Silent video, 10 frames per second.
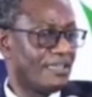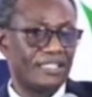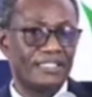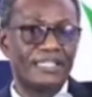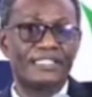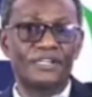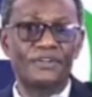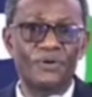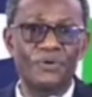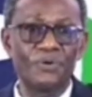Tata
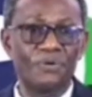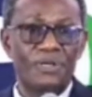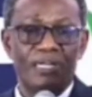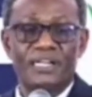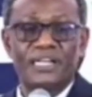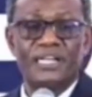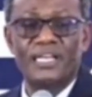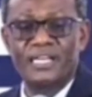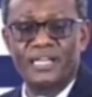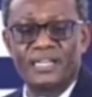Doku,
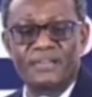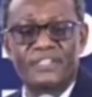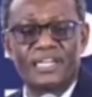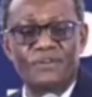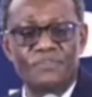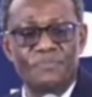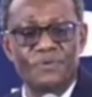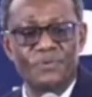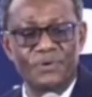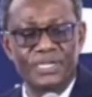Lieutenant
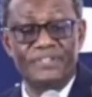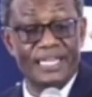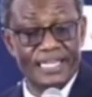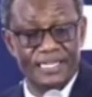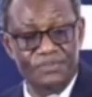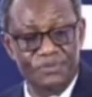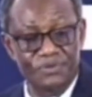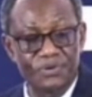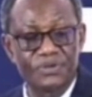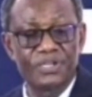Kumiwood, Lieutenant Kende
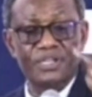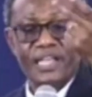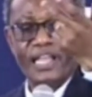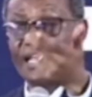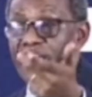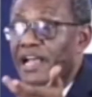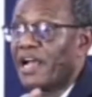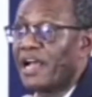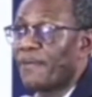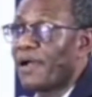Kumiwood,
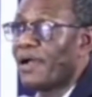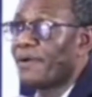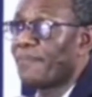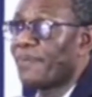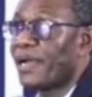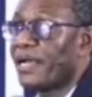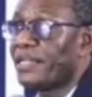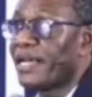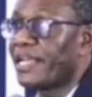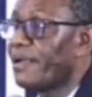uh, uh, uh,
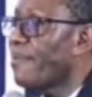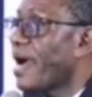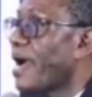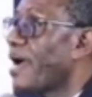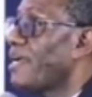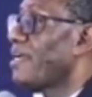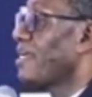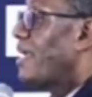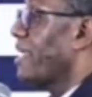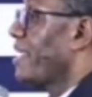Elder
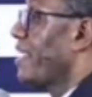and